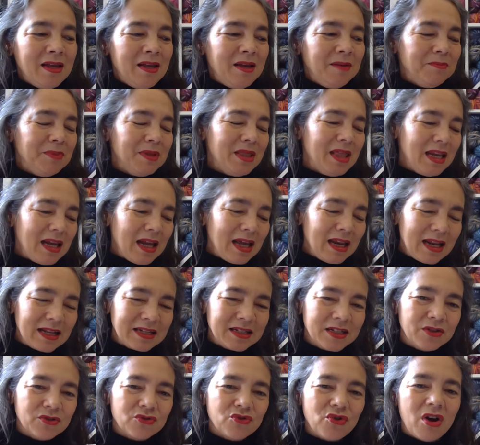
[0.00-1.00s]
But then I
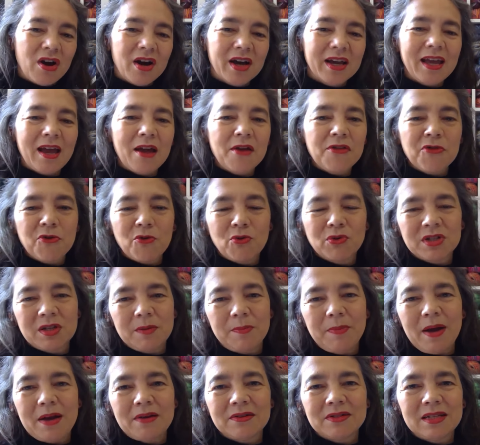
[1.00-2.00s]
let it dry, I thought
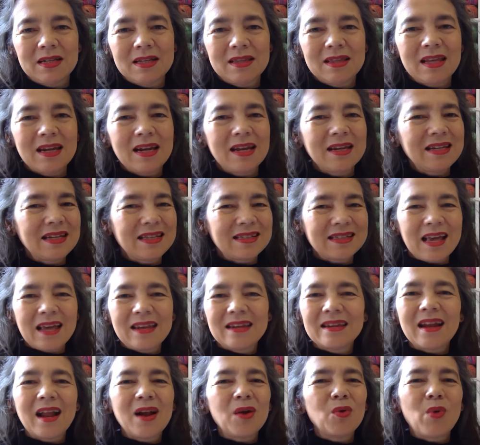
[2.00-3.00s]
about it, and then I
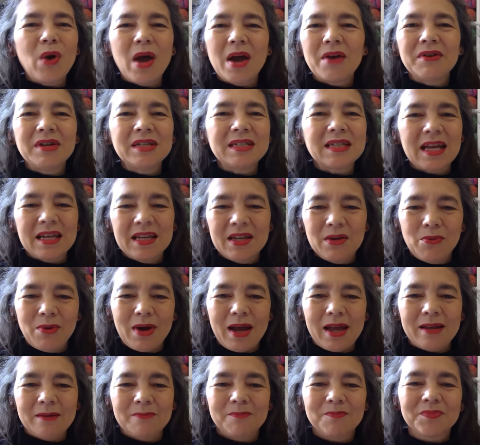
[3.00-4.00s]
decided I'll wear it
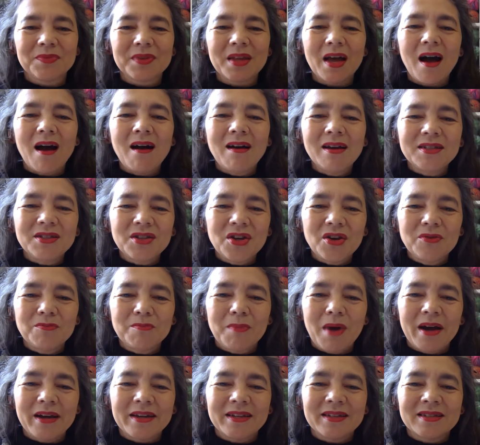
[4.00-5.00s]
anyway. I don't
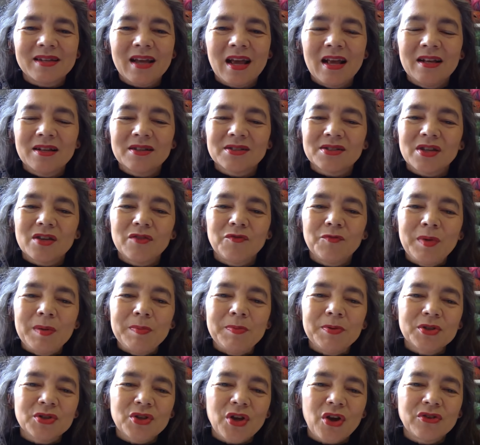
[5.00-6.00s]
mind. So if
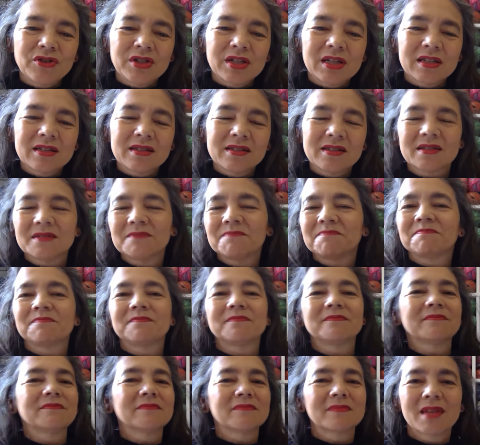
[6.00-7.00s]
people notice,
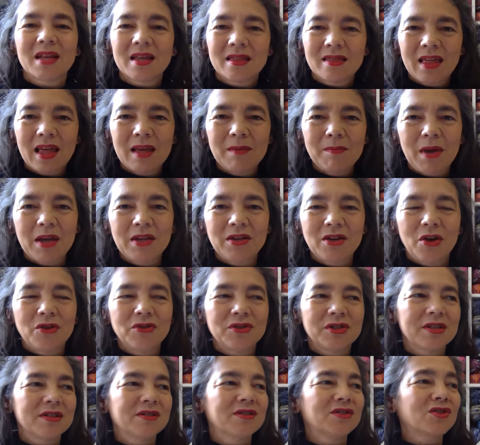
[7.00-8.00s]
they may
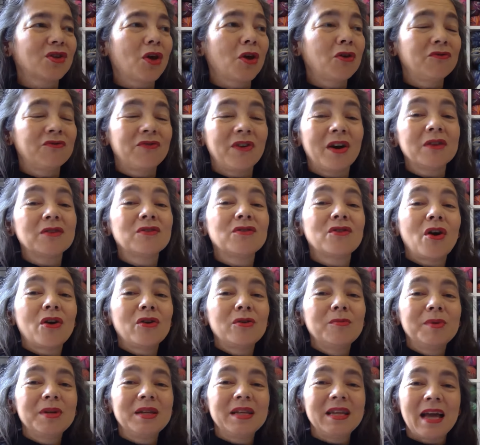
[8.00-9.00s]
notice. So far,
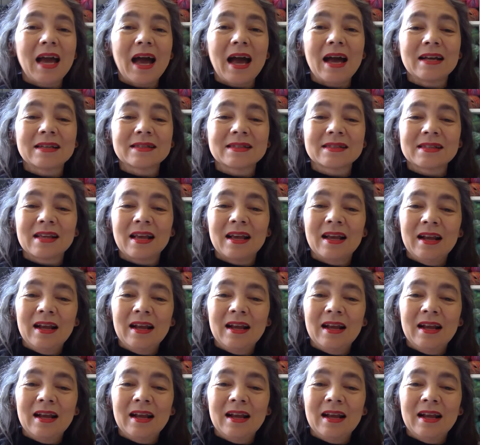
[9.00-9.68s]
nobody has